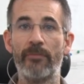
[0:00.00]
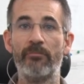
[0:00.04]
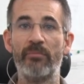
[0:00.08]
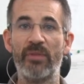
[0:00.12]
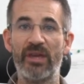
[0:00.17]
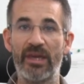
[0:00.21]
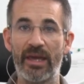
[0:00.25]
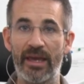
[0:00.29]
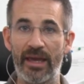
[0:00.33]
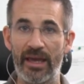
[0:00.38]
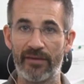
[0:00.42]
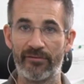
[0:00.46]

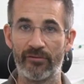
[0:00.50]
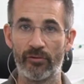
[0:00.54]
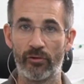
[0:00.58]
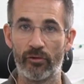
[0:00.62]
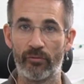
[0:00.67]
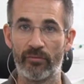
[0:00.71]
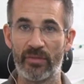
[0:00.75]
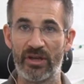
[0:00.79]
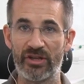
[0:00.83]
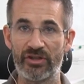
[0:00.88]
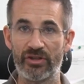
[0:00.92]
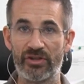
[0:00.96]

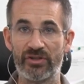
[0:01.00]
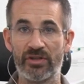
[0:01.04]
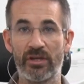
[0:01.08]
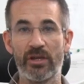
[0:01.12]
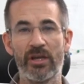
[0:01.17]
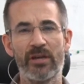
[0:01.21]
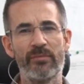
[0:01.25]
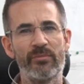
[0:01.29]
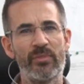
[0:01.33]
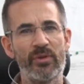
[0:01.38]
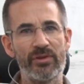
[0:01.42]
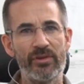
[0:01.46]
behavioral measures.
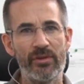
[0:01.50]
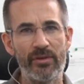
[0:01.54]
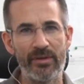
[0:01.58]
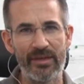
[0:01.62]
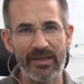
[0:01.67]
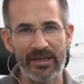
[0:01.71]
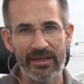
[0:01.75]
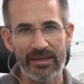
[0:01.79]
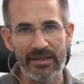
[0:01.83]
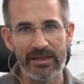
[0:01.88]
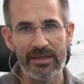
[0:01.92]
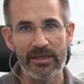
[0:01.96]
But the
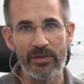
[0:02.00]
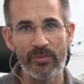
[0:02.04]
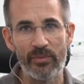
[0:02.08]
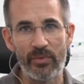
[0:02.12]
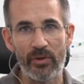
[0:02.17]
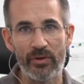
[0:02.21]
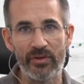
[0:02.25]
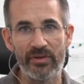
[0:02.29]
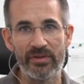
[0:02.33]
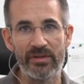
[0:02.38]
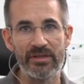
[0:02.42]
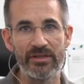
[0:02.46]
key
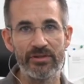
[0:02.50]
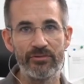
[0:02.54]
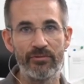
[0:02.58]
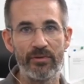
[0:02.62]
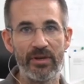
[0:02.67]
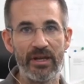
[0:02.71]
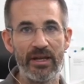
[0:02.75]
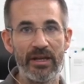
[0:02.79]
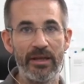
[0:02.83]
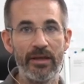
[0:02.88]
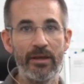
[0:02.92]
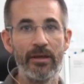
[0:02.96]
point is
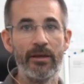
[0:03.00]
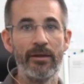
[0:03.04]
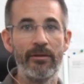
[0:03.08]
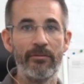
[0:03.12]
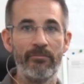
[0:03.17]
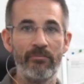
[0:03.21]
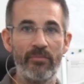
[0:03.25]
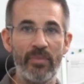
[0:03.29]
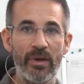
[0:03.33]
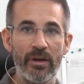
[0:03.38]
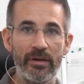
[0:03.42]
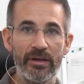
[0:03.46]
really
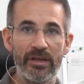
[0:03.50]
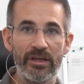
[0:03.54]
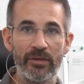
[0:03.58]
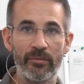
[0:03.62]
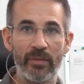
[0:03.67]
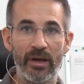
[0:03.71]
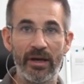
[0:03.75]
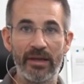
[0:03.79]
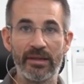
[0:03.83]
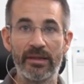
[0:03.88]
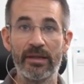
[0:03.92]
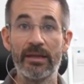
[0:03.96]
bear in
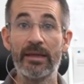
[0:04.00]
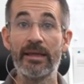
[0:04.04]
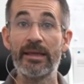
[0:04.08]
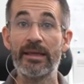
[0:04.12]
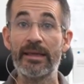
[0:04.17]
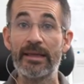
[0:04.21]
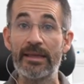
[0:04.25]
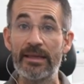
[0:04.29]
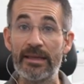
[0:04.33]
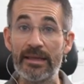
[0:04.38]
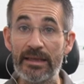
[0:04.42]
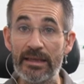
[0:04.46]
mind
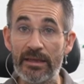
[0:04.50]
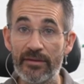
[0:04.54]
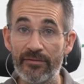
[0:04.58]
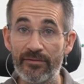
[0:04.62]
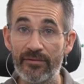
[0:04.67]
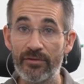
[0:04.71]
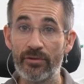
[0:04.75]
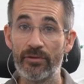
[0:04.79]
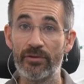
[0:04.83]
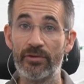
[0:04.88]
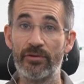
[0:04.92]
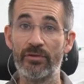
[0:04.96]

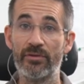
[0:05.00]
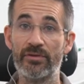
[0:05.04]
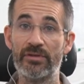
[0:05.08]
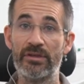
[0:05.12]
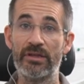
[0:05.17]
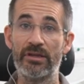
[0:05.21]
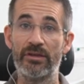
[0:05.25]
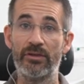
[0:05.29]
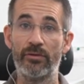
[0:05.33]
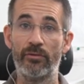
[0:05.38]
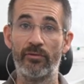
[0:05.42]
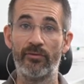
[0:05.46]
if you're
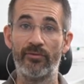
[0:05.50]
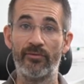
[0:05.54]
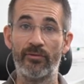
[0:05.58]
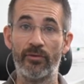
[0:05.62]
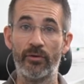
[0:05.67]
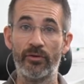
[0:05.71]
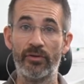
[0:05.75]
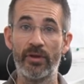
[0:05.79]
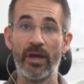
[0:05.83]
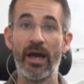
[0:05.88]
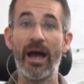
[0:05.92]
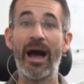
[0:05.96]
using your
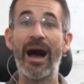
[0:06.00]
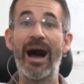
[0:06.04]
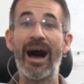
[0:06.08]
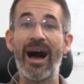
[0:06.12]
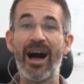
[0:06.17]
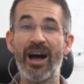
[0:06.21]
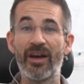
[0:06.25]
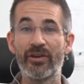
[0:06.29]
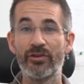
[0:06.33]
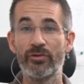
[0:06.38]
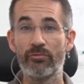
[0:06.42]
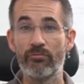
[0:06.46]
phone,
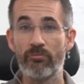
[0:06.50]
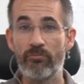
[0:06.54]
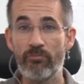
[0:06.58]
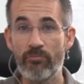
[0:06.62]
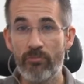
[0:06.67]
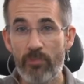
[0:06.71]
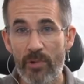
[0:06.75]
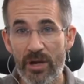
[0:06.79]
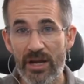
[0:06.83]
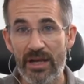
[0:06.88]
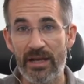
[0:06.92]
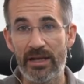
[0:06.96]
are you
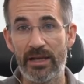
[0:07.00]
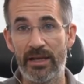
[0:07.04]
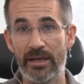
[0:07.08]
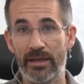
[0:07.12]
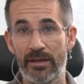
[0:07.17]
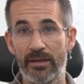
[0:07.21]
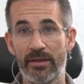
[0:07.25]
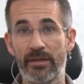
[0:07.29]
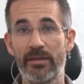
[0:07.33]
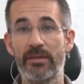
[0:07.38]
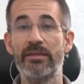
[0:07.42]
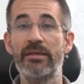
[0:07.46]
really
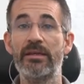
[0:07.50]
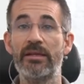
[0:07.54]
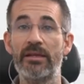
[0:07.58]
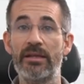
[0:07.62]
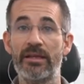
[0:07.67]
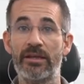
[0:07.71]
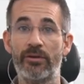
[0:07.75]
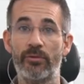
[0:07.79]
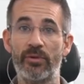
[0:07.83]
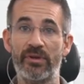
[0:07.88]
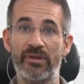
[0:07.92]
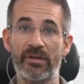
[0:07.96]

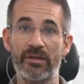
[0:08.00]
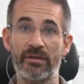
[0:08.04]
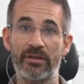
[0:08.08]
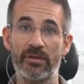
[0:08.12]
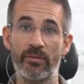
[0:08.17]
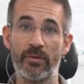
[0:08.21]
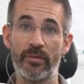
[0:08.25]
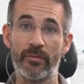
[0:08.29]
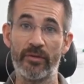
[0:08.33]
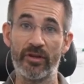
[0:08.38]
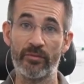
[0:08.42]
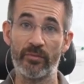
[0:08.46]
dealing with an
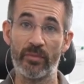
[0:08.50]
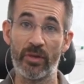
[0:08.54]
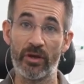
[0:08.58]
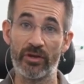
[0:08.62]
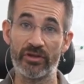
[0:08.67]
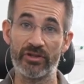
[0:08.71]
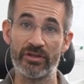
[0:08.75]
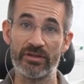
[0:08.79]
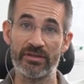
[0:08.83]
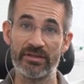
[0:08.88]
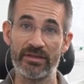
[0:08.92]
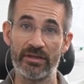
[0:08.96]

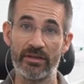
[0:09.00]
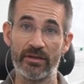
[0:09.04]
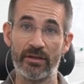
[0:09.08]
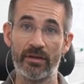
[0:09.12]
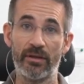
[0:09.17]
emergency?